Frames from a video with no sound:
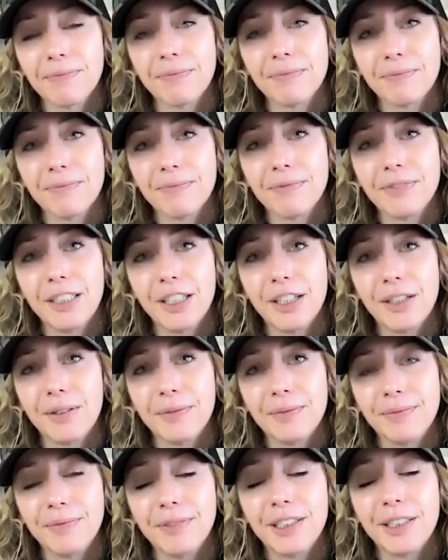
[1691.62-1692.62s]
Correct.
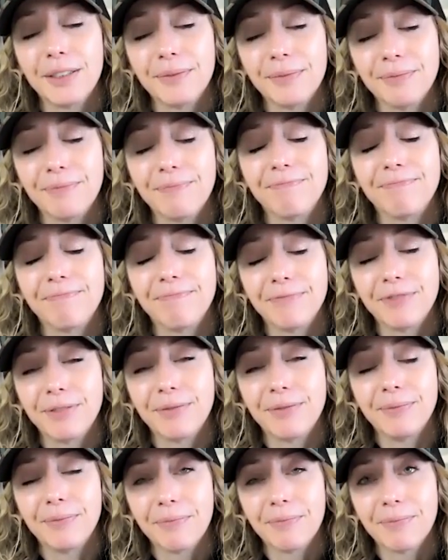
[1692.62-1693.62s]
You're right.
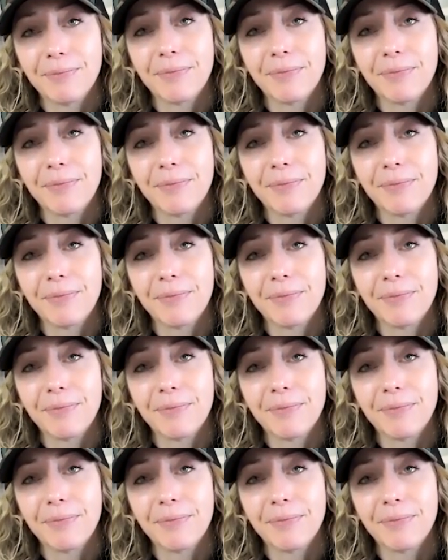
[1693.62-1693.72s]
Absolutely.